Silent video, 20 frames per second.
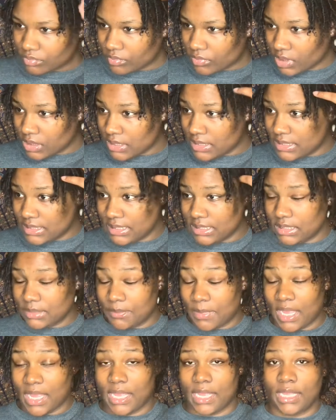since
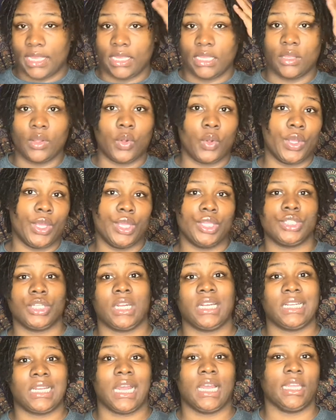my coils are
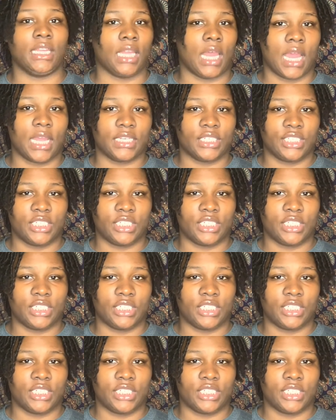not locked